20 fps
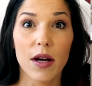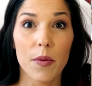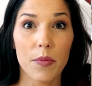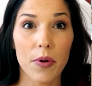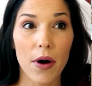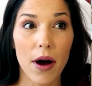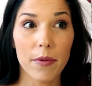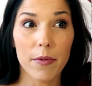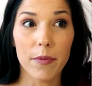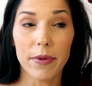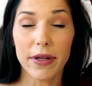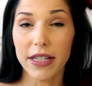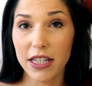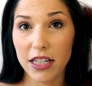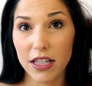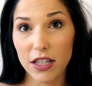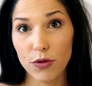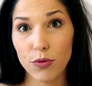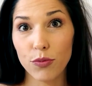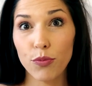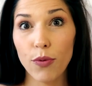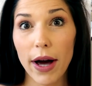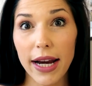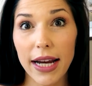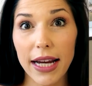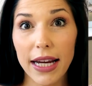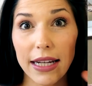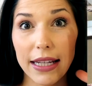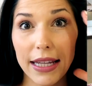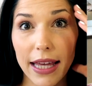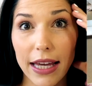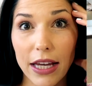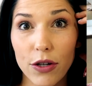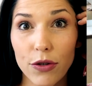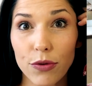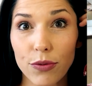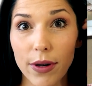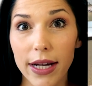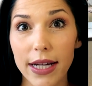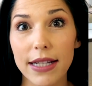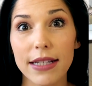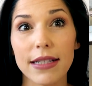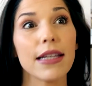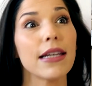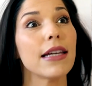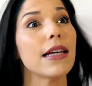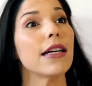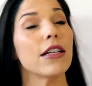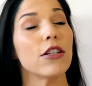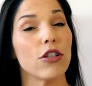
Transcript: probably sweating like crazy,